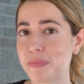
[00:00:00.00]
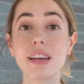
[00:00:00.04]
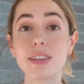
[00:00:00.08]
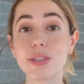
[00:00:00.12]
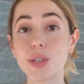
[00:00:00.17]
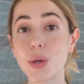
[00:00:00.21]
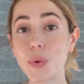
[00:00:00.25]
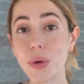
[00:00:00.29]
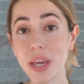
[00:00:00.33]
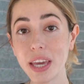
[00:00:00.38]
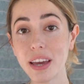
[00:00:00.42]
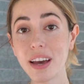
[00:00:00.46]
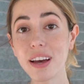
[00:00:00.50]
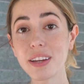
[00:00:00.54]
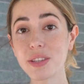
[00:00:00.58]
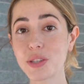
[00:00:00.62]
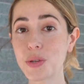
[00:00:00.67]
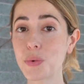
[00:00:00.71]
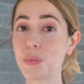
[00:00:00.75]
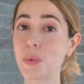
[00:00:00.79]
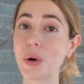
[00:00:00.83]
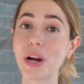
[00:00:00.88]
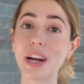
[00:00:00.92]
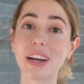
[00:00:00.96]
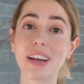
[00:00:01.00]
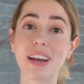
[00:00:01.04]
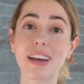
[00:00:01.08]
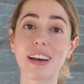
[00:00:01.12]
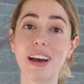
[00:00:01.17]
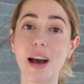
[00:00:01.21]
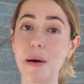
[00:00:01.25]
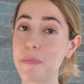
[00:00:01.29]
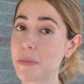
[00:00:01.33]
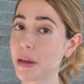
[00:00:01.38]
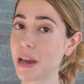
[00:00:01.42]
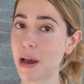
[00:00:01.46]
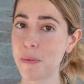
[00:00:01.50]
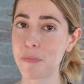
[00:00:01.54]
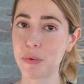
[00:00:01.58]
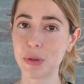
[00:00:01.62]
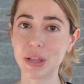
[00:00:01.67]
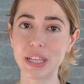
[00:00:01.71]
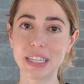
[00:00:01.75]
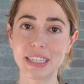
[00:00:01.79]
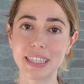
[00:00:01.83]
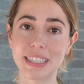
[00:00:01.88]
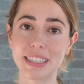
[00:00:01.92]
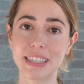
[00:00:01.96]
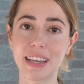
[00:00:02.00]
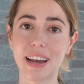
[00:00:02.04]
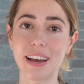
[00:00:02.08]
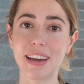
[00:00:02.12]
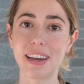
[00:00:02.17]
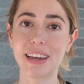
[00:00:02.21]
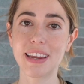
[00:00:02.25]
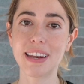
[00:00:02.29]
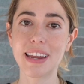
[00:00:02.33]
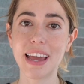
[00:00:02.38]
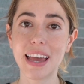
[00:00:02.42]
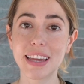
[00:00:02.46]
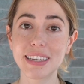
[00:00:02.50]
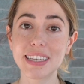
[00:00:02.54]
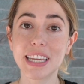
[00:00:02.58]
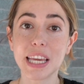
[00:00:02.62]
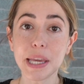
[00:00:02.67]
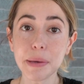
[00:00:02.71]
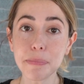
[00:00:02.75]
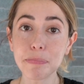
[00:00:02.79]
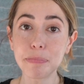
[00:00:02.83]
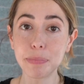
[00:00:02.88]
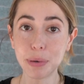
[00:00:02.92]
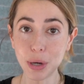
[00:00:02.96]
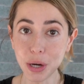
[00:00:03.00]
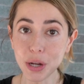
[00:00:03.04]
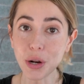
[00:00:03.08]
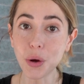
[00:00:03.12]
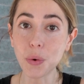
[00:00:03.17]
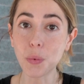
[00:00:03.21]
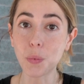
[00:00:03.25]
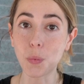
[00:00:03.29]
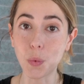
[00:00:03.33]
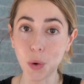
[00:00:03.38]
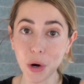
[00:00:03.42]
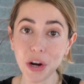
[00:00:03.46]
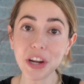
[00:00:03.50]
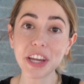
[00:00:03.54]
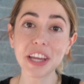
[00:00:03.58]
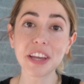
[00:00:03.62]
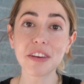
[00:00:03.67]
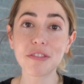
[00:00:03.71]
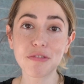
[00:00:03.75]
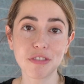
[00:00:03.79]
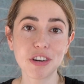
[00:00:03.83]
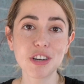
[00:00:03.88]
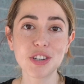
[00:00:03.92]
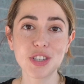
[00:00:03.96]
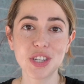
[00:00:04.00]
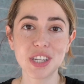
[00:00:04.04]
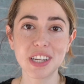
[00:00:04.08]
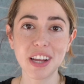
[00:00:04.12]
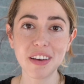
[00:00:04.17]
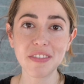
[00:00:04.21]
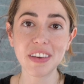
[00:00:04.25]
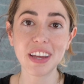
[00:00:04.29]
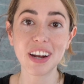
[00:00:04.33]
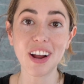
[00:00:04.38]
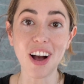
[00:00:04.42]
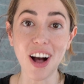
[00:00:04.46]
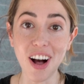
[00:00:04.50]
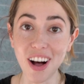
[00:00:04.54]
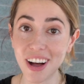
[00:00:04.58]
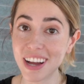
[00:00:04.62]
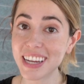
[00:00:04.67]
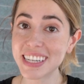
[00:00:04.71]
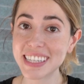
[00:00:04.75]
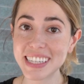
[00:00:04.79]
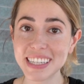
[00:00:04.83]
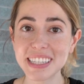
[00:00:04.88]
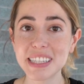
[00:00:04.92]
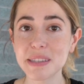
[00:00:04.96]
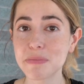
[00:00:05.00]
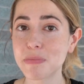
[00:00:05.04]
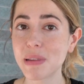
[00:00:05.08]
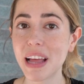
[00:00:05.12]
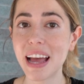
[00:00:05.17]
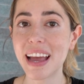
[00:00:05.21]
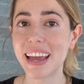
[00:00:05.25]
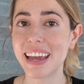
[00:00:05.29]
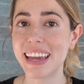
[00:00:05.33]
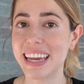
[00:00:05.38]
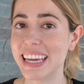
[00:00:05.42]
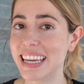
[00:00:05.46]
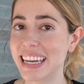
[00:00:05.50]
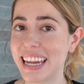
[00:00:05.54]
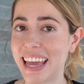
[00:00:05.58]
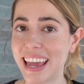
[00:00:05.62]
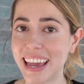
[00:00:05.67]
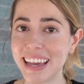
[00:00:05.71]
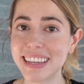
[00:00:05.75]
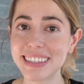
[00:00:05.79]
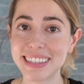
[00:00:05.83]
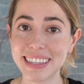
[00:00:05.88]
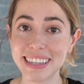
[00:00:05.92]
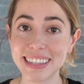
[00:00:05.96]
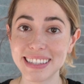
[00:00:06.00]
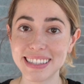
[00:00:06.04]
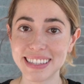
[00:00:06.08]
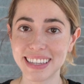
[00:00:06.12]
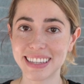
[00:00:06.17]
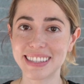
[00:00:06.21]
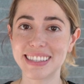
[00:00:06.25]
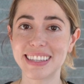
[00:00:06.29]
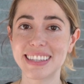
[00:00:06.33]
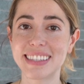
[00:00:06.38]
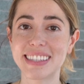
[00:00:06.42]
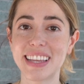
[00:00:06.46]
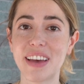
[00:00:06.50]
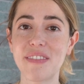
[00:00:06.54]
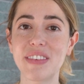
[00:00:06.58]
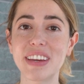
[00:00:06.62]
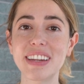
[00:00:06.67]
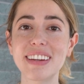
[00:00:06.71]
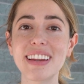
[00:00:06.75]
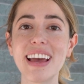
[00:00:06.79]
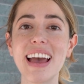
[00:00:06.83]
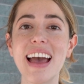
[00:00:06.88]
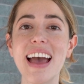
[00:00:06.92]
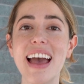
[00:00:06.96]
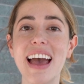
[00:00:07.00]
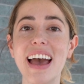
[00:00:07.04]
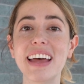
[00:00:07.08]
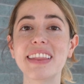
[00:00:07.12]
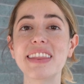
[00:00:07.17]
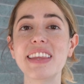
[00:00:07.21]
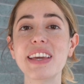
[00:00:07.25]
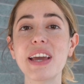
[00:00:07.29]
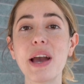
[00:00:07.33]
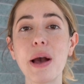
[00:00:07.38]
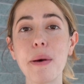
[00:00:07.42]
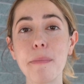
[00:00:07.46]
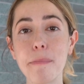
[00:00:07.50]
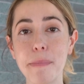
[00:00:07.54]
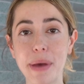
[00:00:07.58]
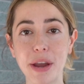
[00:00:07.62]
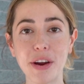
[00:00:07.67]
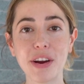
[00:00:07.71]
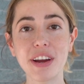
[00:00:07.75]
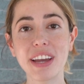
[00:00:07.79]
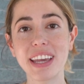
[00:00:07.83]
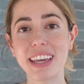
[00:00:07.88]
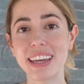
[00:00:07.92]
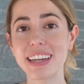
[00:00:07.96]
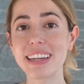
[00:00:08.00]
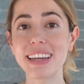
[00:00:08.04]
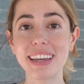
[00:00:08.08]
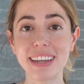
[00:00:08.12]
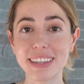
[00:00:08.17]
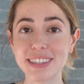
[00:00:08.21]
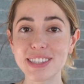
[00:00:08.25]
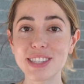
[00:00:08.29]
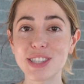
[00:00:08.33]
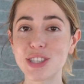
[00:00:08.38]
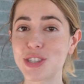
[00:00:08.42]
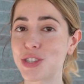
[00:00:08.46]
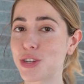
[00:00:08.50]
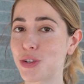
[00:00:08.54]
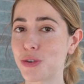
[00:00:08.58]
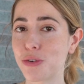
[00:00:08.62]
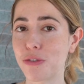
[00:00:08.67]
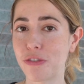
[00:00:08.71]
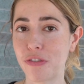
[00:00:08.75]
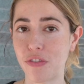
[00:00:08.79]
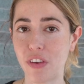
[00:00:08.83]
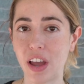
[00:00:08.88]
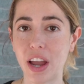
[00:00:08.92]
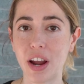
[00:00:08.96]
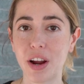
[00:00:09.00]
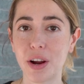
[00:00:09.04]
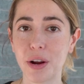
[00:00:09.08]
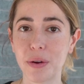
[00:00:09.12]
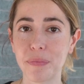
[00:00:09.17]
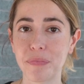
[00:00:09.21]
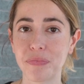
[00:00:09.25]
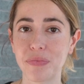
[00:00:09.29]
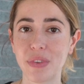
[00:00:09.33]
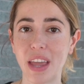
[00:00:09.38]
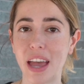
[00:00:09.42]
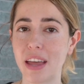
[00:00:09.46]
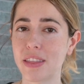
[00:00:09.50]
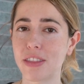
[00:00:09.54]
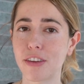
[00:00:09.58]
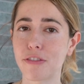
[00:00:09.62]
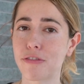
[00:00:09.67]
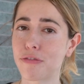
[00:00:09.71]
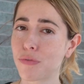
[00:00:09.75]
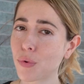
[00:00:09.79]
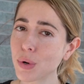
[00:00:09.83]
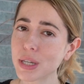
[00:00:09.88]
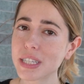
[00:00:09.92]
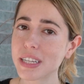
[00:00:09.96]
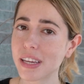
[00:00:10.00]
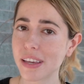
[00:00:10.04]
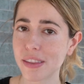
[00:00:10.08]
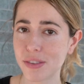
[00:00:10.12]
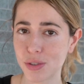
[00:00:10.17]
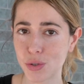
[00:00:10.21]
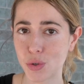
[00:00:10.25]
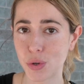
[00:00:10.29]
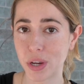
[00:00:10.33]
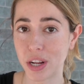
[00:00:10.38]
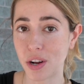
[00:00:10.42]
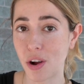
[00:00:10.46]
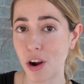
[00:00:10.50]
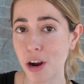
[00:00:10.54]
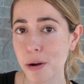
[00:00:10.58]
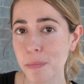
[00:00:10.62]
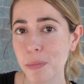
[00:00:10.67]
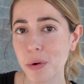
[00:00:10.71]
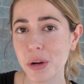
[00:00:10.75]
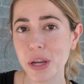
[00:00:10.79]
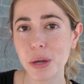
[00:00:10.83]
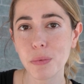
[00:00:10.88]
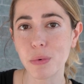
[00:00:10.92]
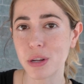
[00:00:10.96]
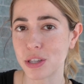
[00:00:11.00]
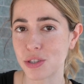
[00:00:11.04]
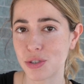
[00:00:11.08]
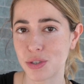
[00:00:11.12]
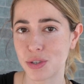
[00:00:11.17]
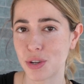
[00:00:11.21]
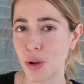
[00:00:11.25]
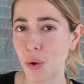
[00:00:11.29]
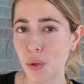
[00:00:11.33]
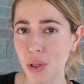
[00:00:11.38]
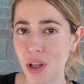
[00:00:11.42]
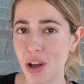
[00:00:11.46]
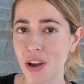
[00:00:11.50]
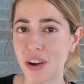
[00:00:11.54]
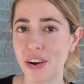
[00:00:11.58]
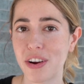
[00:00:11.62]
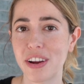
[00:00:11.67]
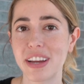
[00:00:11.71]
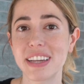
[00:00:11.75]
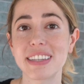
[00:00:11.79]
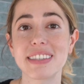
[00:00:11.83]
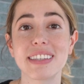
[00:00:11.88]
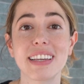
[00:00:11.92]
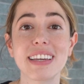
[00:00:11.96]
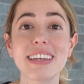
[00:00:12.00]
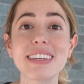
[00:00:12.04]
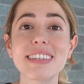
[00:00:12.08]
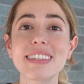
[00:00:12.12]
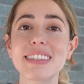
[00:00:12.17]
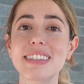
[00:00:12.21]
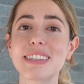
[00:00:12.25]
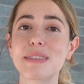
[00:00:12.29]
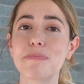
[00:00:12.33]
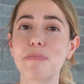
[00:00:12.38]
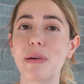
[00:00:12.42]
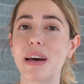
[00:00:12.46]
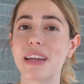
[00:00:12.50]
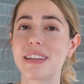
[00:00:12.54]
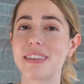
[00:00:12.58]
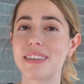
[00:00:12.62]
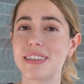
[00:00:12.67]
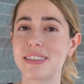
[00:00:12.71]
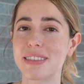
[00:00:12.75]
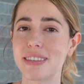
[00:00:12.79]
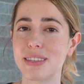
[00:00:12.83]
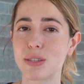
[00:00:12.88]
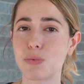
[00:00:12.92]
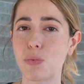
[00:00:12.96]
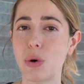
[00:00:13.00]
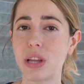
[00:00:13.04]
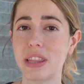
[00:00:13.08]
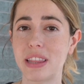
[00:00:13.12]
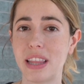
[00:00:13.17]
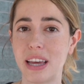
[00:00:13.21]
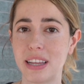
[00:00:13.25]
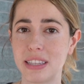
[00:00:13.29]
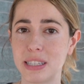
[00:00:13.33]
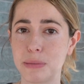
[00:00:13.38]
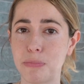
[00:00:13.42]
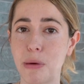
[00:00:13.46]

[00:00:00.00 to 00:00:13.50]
So he got to work coming up with the design, and he put a working version of it on display in 1867 at the American Institute Fair at the 14th Street Armory, which no longer exists, but this is what that